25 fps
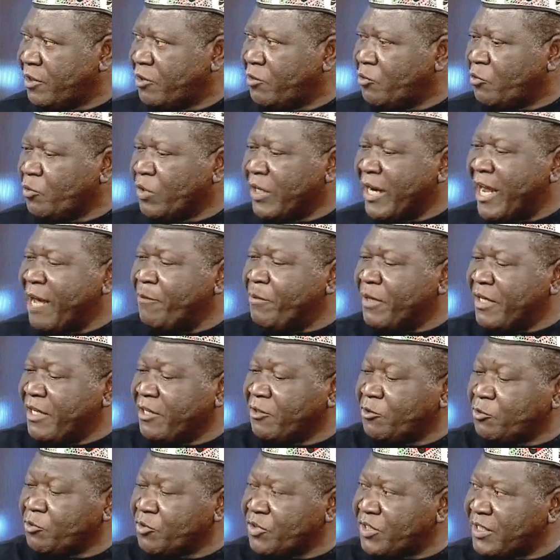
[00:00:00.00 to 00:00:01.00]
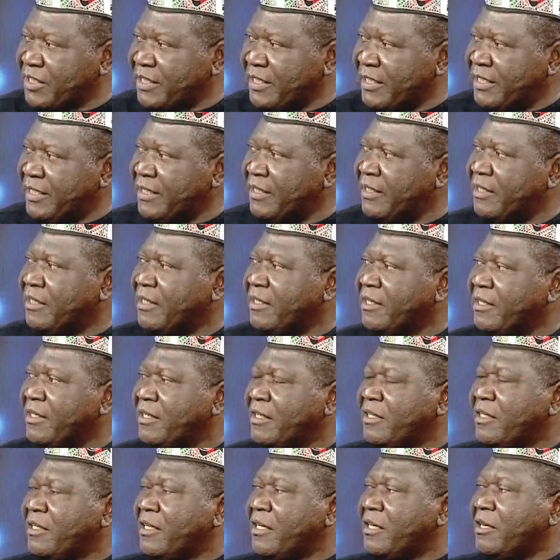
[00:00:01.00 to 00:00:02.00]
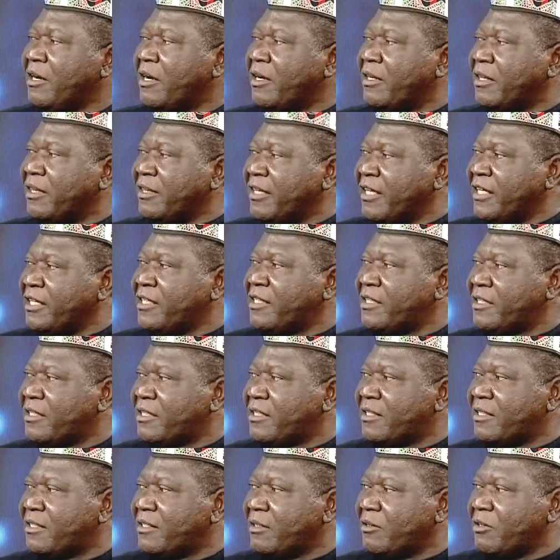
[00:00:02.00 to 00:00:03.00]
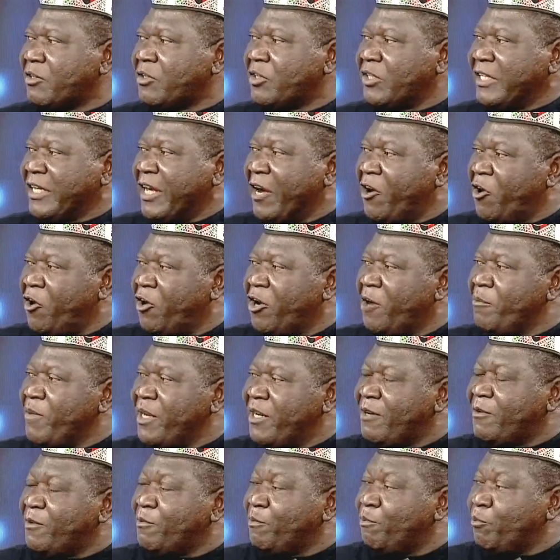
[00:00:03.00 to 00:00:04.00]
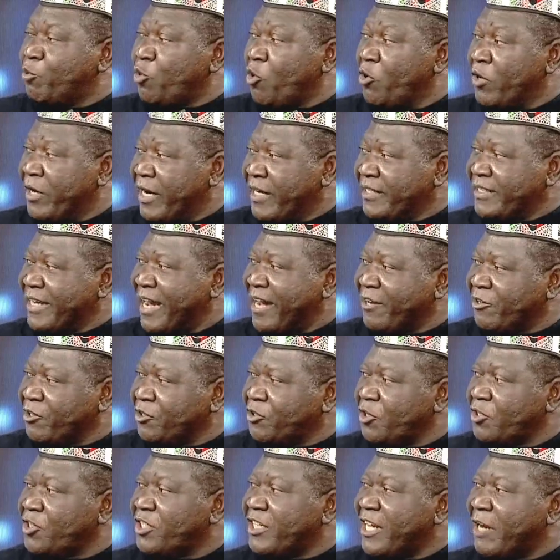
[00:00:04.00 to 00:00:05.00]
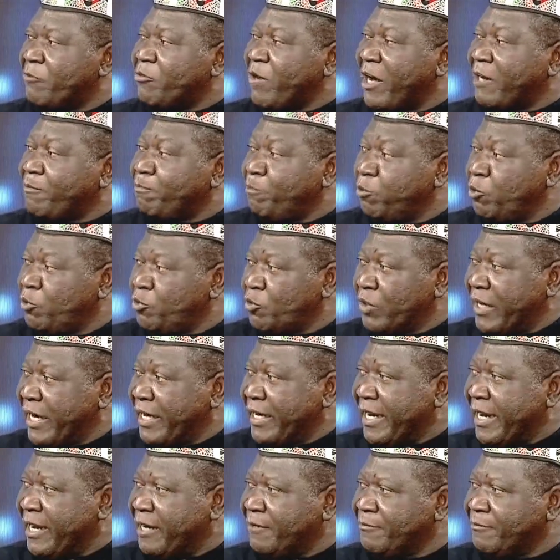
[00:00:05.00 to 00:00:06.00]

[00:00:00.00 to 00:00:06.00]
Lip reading: we now begin to see the economic progress and resources that were put together.